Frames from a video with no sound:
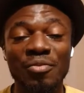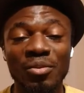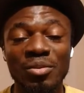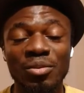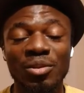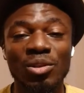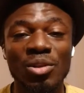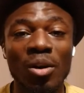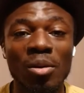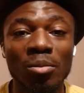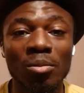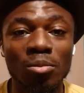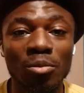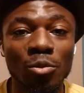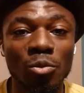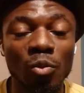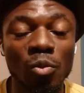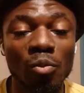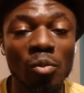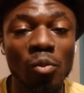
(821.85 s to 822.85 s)

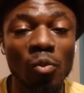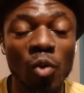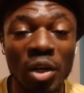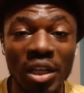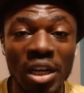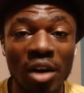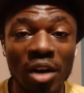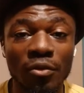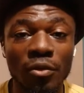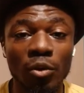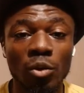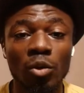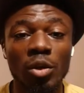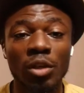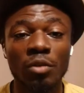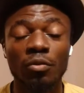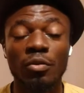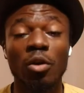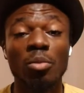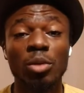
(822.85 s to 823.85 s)
some wonderful
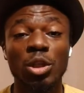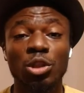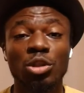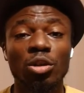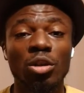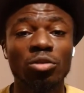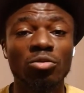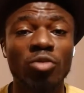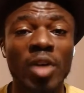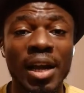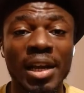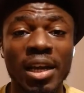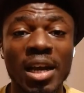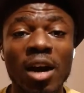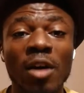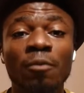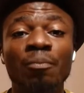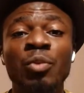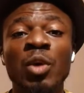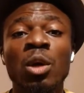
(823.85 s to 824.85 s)
information right
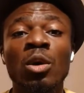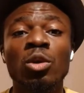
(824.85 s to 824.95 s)
now.